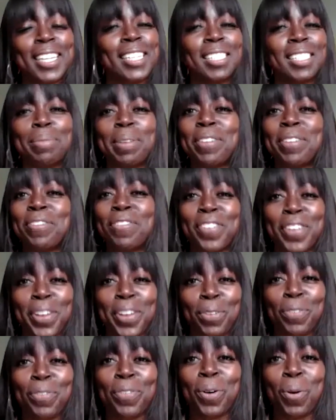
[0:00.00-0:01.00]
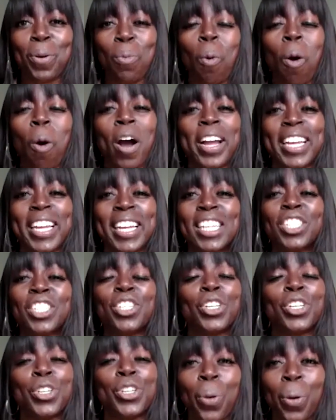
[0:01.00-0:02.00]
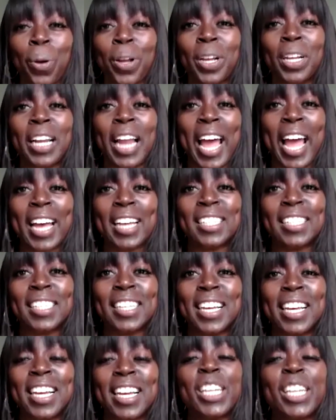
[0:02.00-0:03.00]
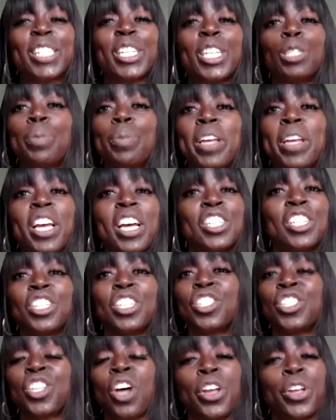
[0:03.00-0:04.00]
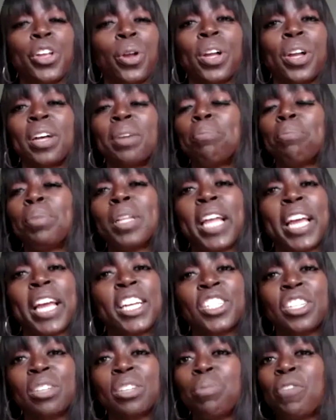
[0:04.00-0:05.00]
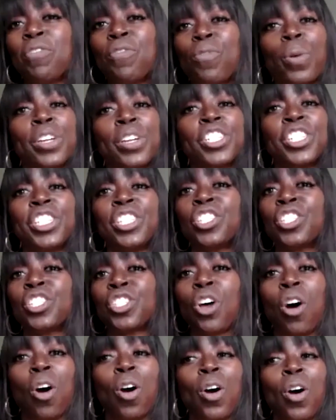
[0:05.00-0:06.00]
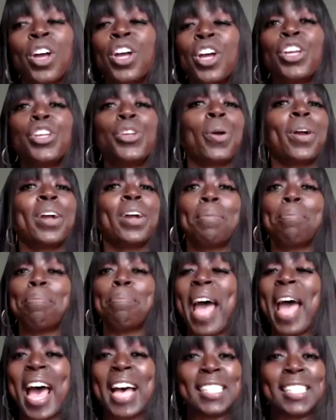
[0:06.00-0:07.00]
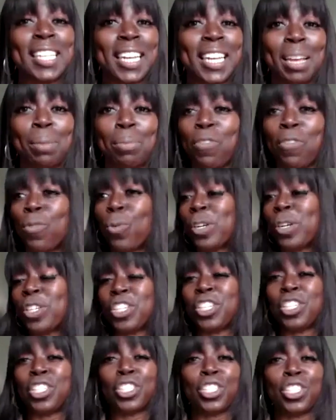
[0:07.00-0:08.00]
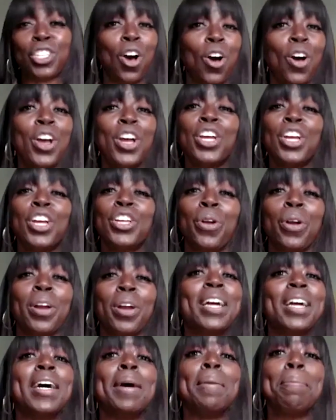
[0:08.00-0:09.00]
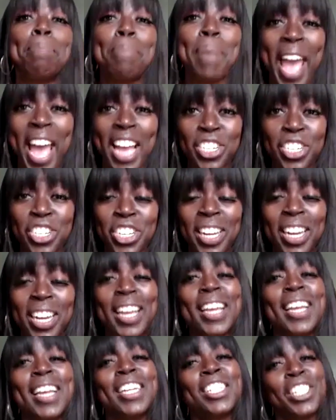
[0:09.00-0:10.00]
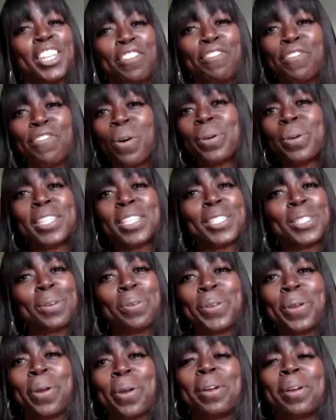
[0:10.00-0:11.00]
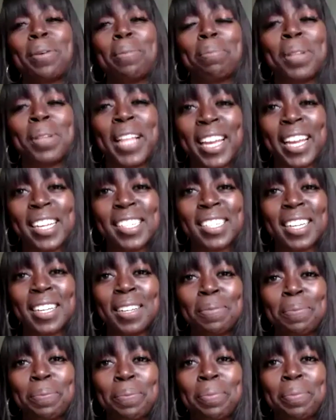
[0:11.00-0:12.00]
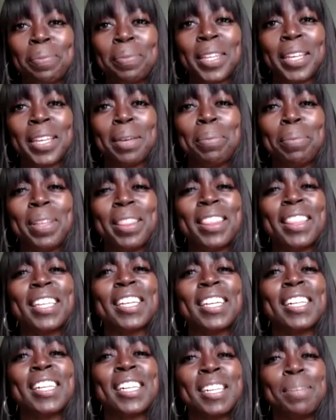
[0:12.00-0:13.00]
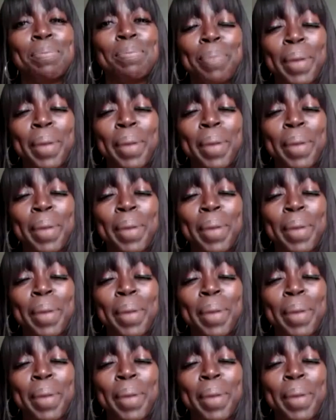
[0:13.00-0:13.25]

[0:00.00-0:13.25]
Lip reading: need to be fearful walking into your class just because she saw your complexion before she saw your capacity, before she saw your compassion? She focused on your complexion. But the